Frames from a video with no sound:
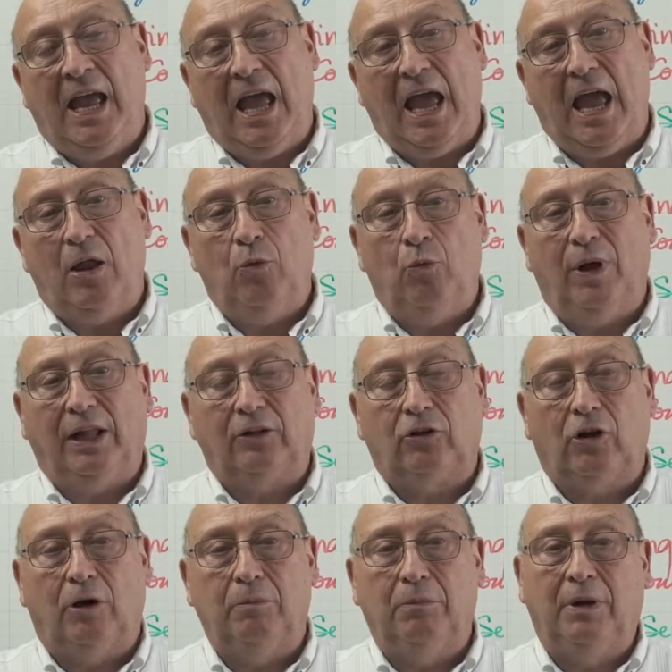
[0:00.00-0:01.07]
and
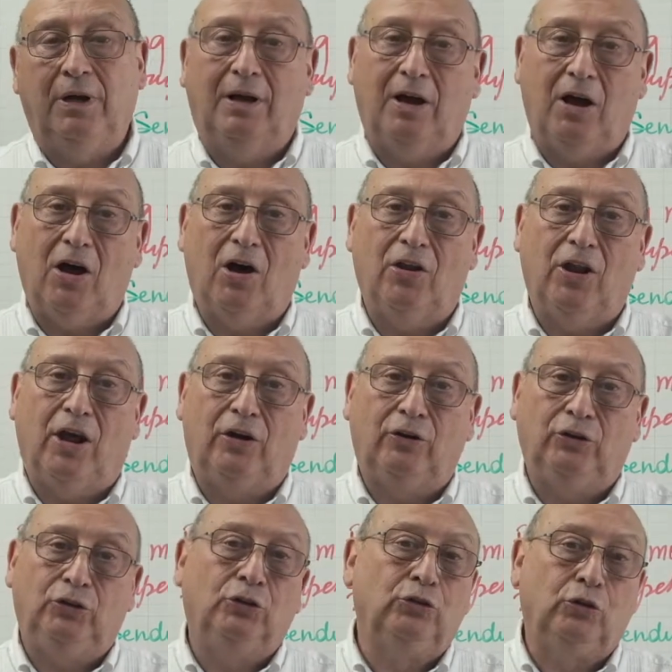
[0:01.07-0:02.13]
welcome on our
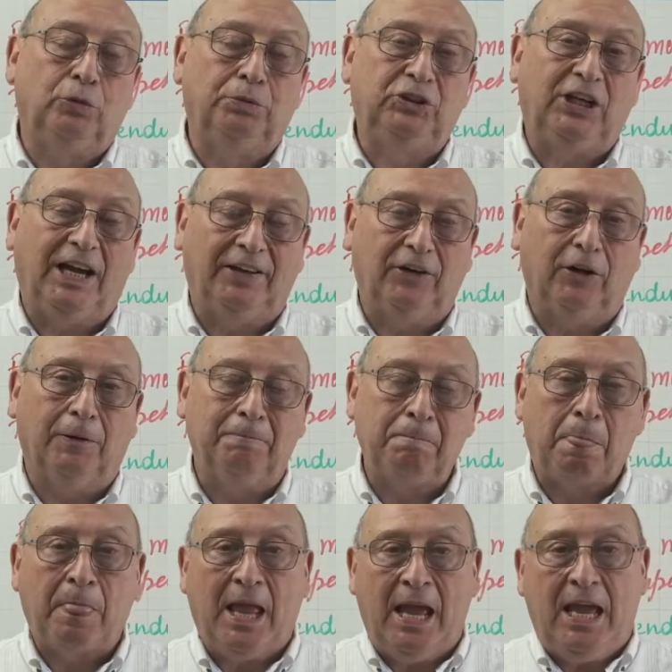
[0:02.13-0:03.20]
YouTube channel.
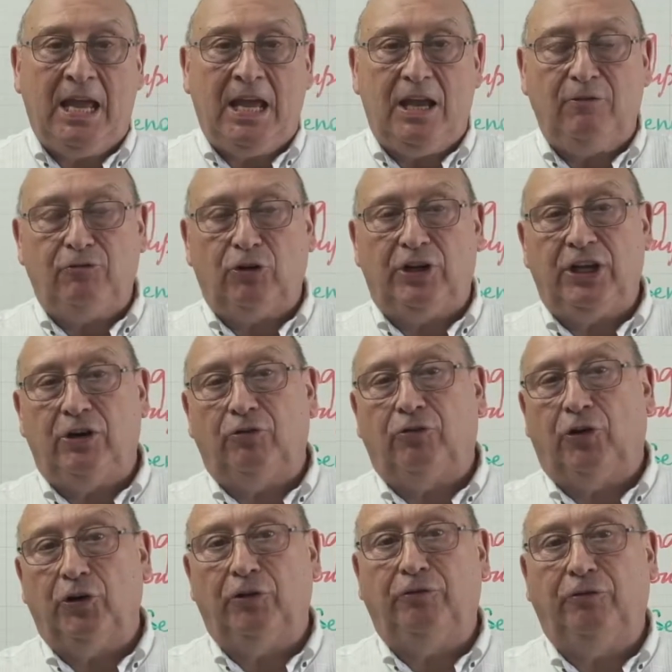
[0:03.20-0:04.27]
If you're here
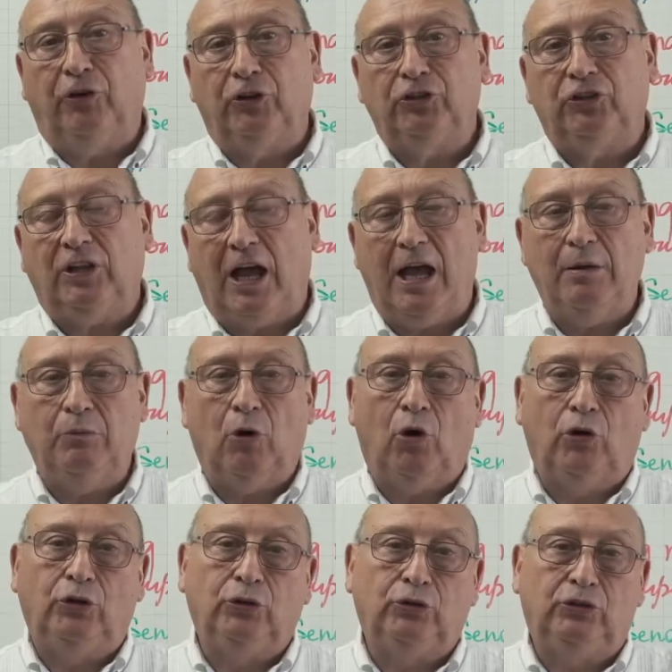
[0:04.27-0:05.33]
for the first time
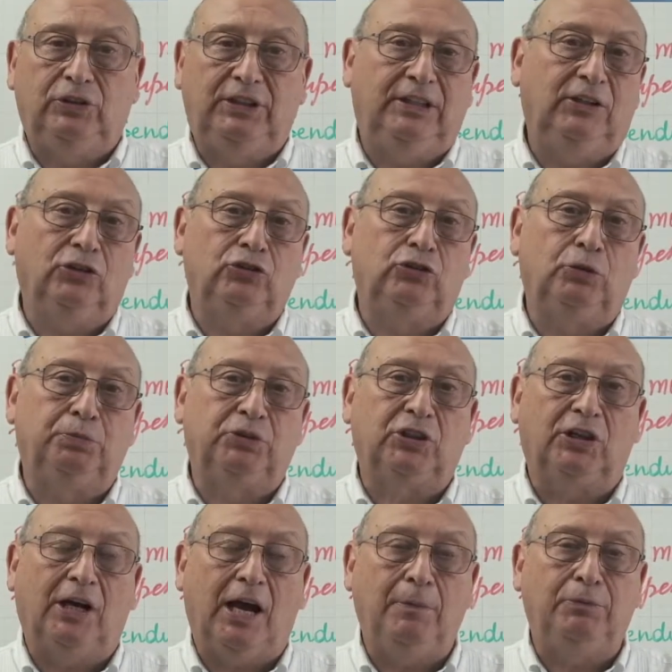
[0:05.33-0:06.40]
or you didn't
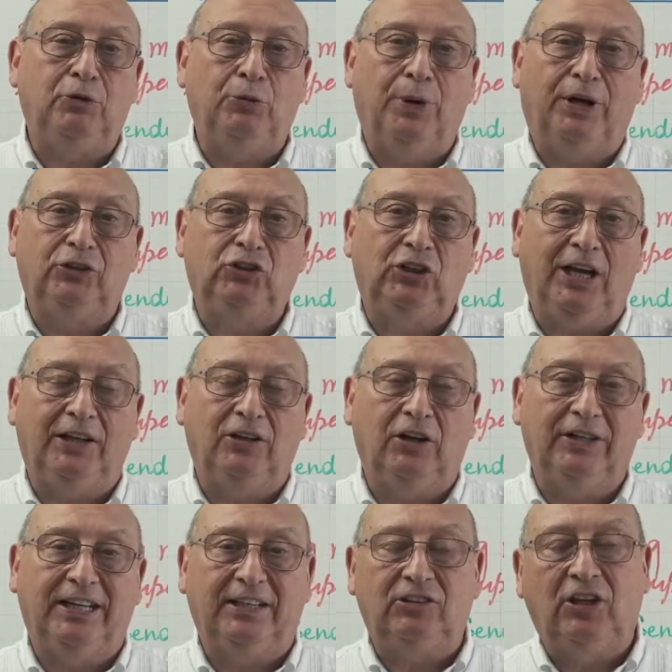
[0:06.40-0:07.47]
subscribe to our
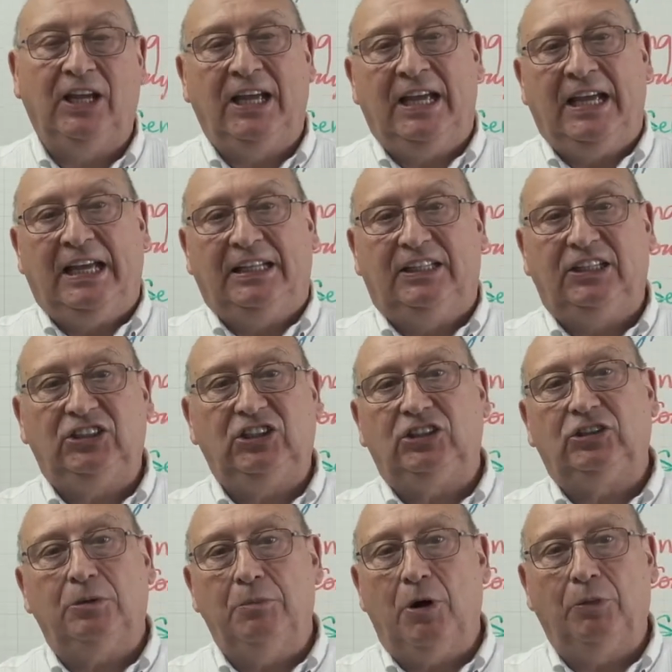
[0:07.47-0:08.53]
channel yet, this
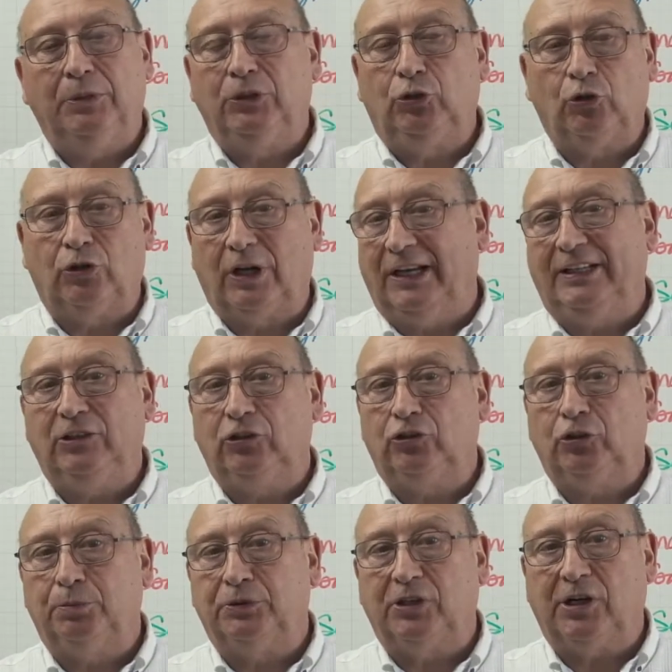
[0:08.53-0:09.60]
is the moment to click the
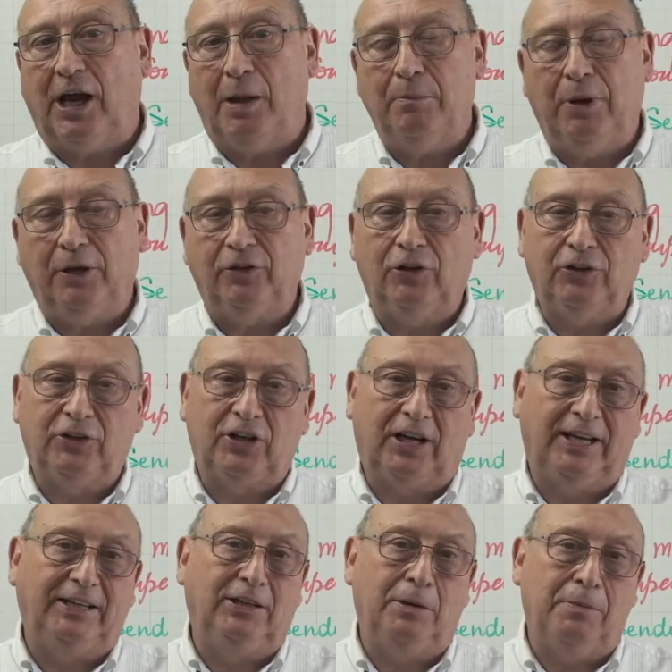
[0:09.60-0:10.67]
subscribe button,
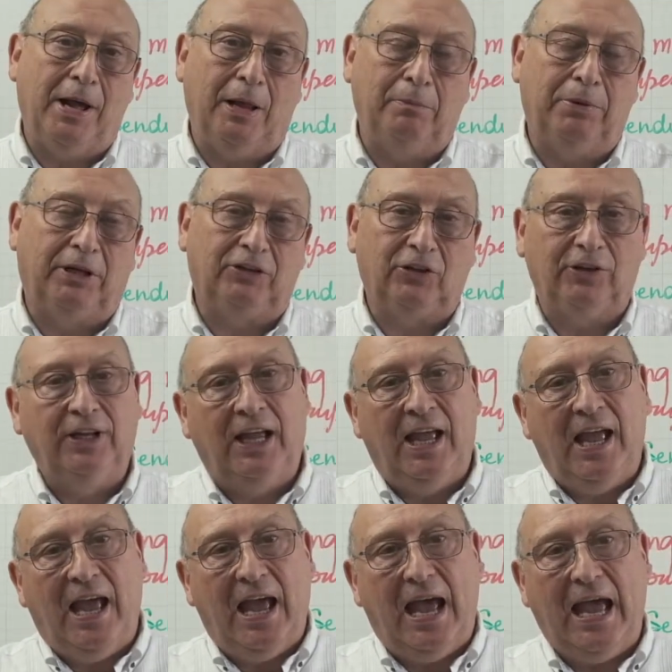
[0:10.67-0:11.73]
click the bell button,
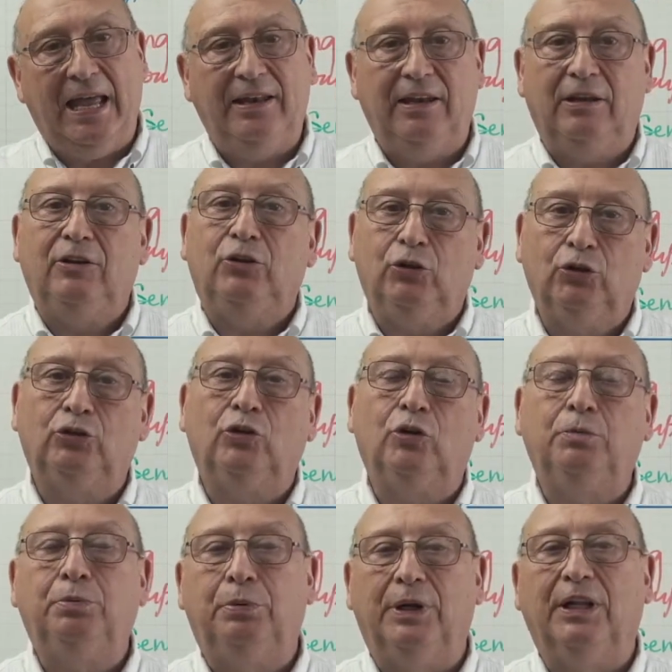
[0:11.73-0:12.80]
and
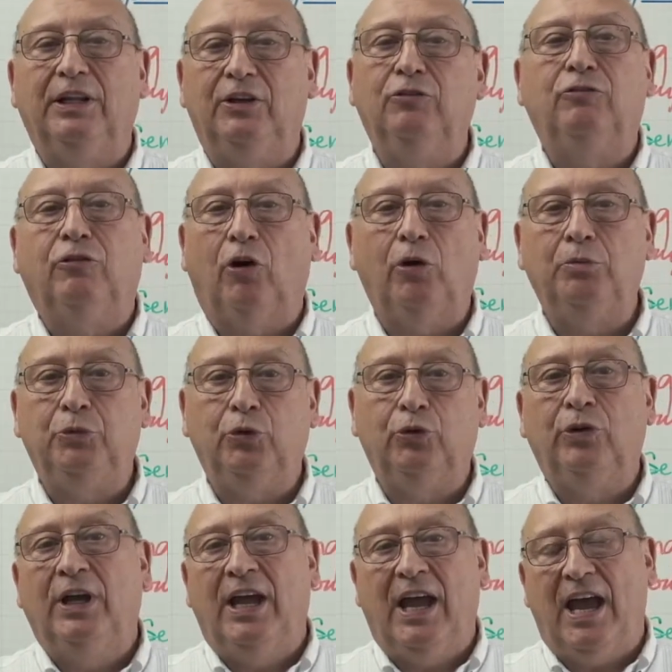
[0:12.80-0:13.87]
YouTube will inform
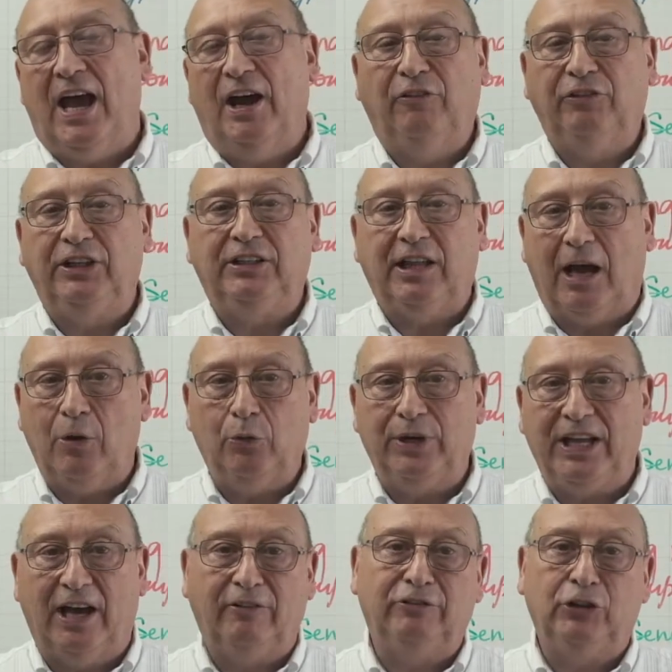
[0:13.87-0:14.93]
you every time we
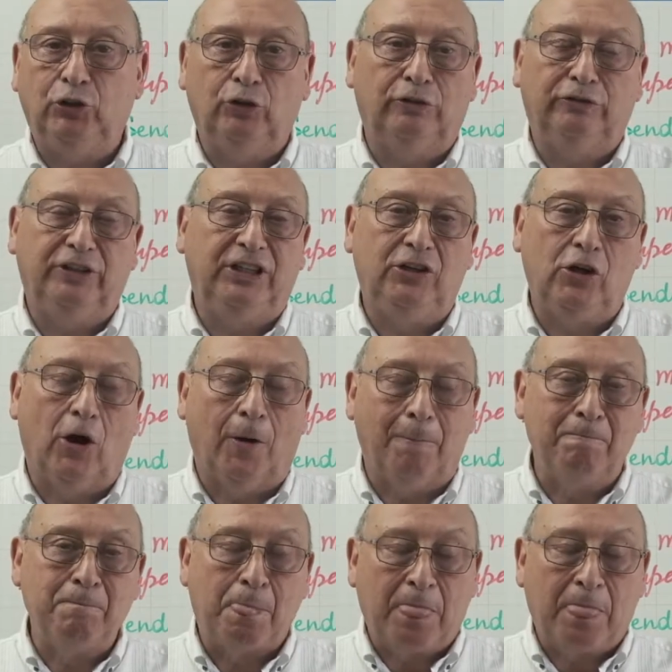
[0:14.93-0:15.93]
have a new video.